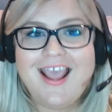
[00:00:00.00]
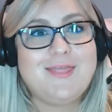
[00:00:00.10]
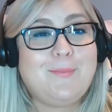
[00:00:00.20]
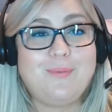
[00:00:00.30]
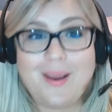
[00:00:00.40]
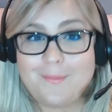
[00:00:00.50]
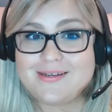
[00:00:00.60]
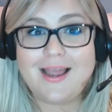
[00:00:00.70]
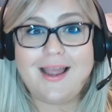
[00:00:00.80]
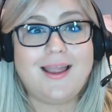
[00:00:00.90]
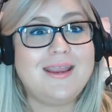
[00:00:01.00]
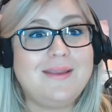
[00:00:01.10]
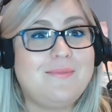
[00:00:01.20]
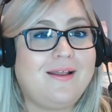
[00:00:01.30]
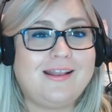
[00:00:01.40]
the prep
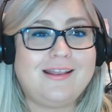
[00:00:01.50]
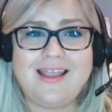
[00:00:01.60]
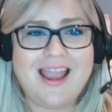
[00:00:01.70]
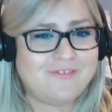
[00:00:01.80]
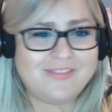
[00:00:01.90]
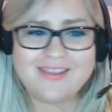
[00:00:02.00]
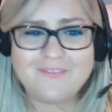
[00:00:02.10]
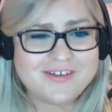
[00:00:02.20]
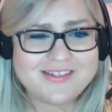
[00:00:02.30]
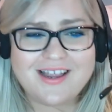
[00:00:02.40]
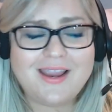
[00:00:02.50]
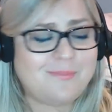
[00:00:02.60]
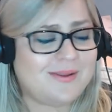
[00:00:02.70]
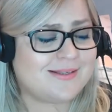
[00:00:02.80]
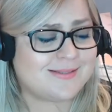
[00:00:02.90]
time and the everything after
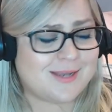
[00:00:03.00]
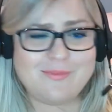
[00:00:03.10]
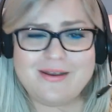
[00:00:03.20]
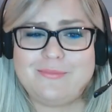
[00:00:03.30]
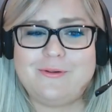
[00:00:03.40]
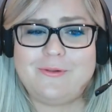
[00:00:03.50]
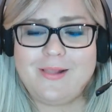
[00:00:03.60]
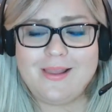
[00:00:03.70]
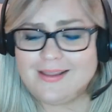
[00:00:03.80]
time is so minimal.